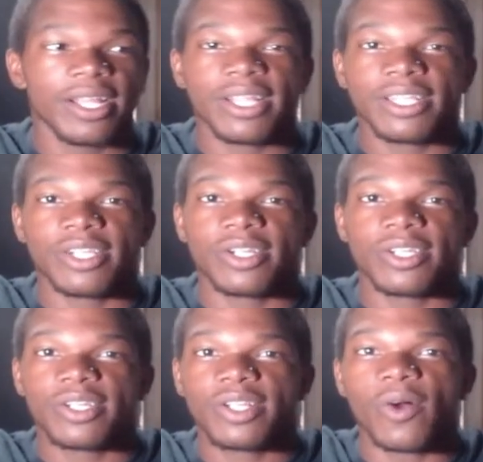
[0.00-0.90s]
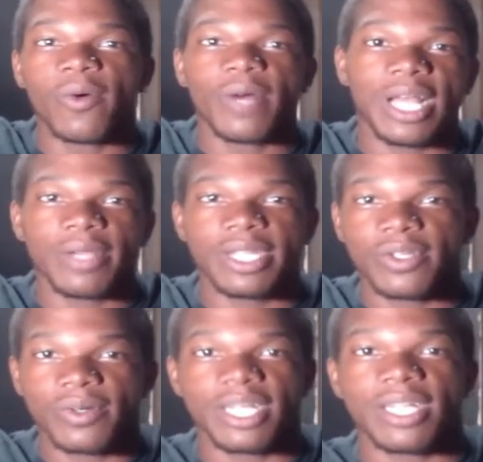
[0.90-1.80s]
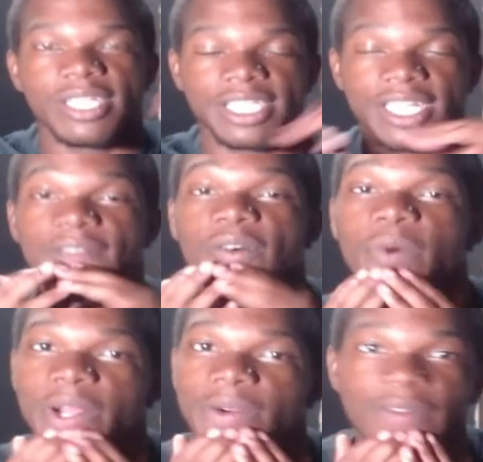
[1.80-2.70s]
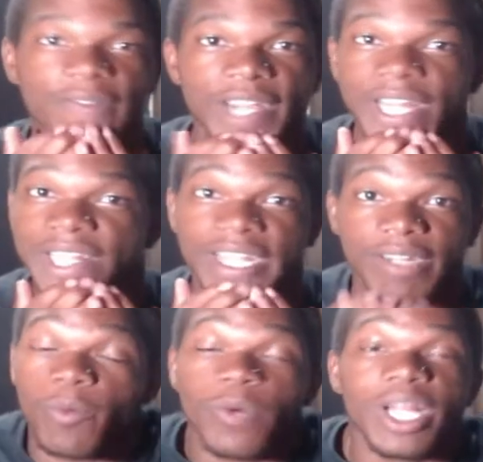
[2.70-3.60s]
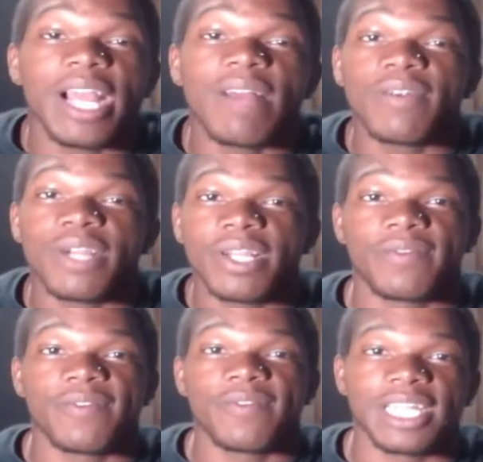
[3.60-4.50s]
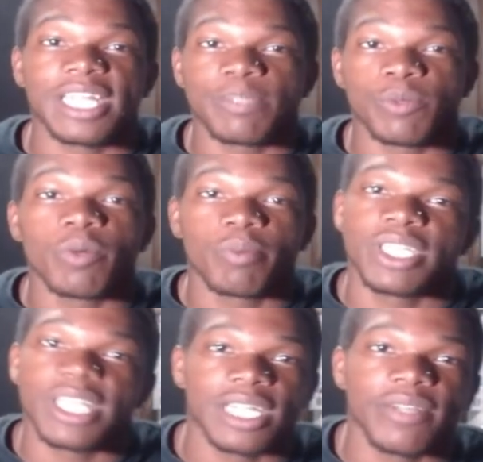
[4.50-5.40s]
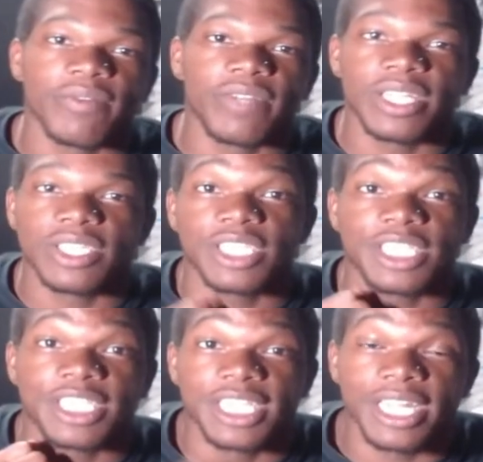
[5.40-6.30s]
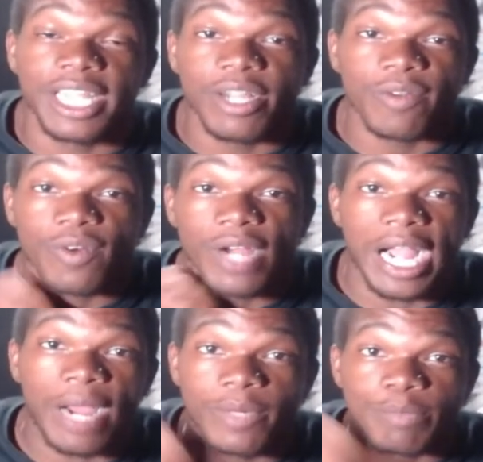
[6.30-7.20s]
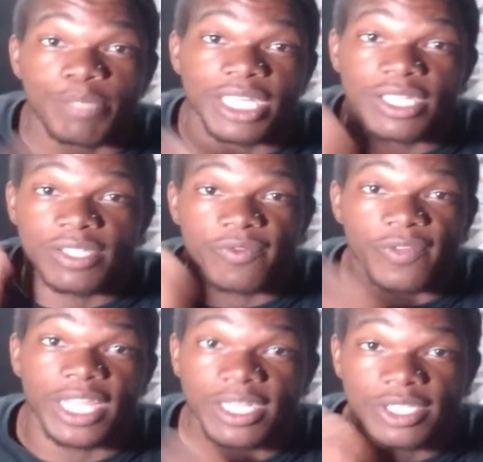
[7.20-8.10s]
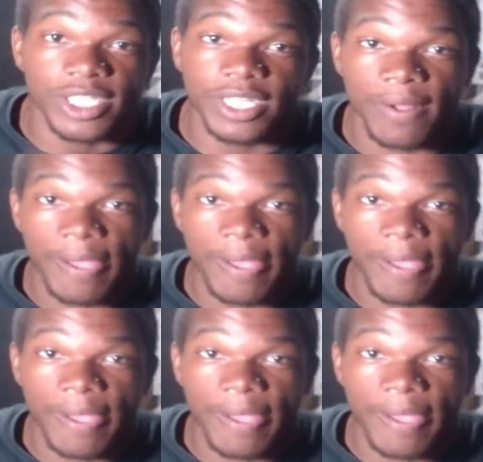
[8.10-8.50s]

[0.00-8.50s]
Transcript: you're going out and doing other stuff or whatever the fuck that whatever the fuck that's more productive than just sitting here for hours beating to fake shit